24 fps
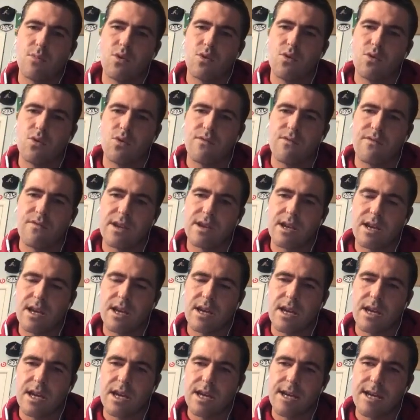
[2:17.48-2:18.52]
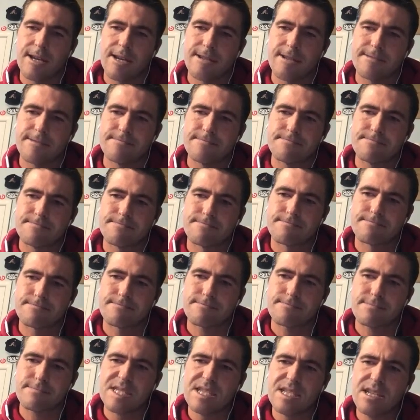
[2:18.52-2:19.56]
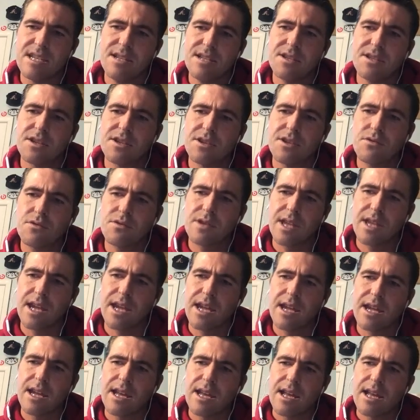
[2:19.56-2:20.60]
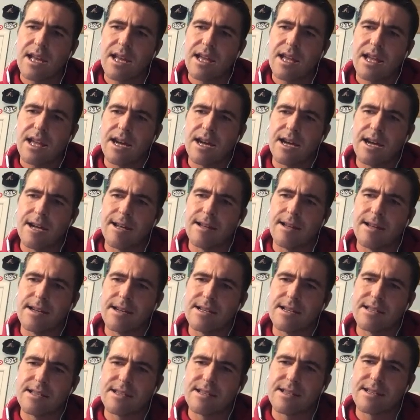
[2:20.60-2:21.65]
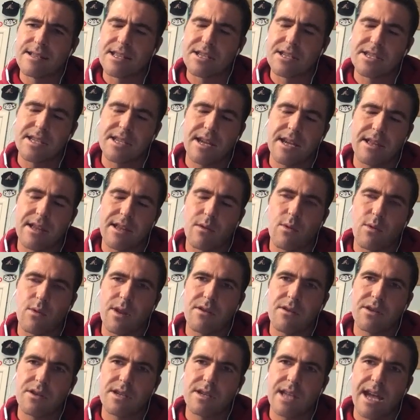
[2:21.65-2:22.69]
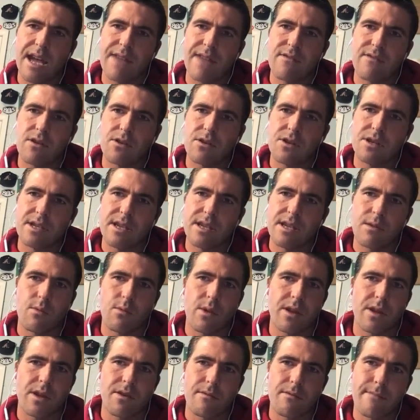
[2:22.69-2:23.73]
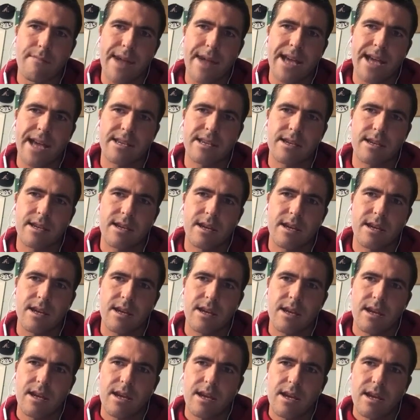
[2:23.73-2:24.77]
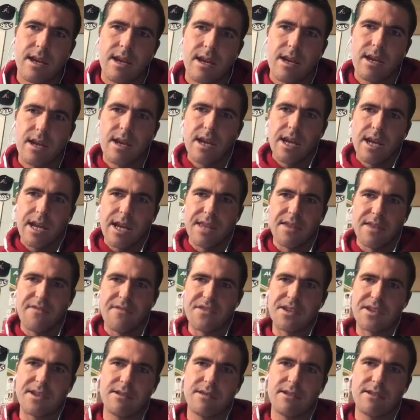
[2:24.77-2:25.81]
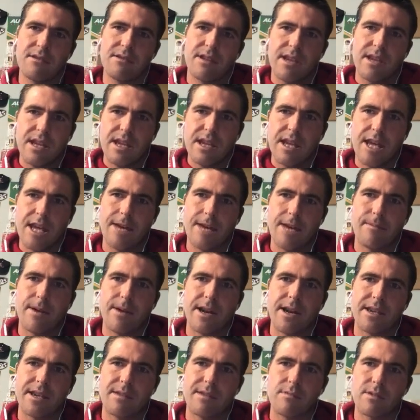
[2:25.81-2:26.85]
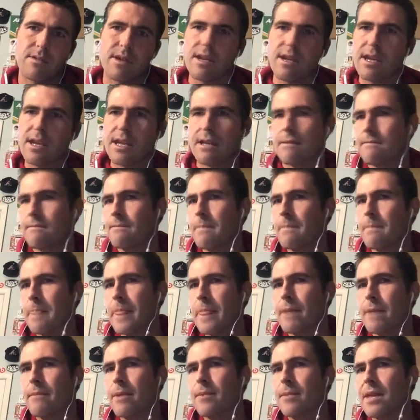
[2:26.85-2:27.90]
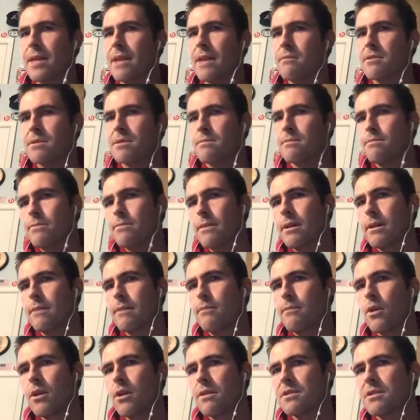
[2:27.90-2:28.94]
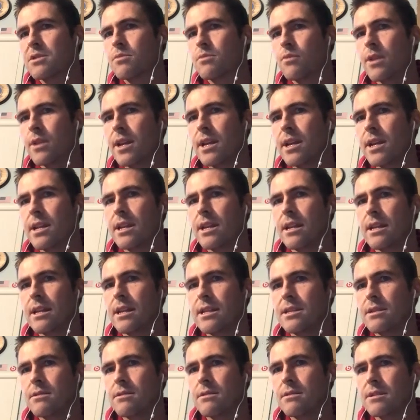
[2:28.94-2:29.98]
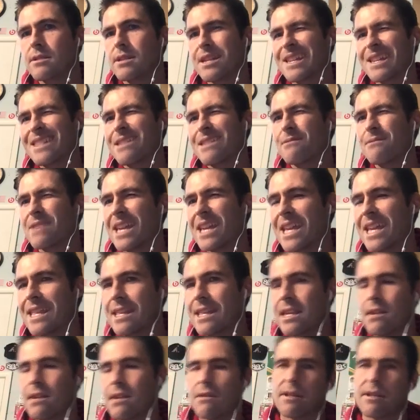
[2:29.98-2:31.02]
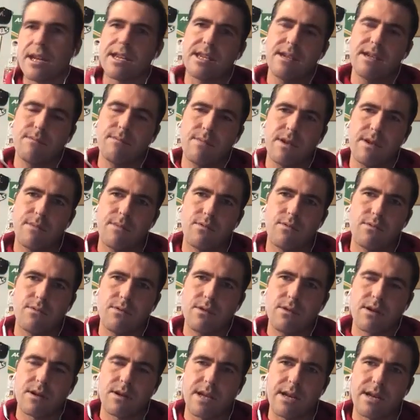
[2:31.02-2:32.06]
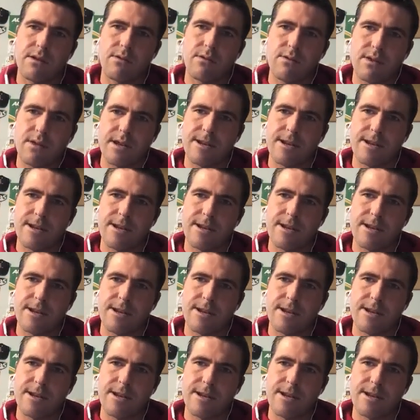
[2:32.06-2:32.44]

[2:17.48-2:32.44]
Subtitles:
That was then moved to Tuesday. It sounded like one of their staff coaches didn't wear their mask in the facility, possibly, and maybe that was part of the spread. And so it looks like, I think it was 18 or 19 people are now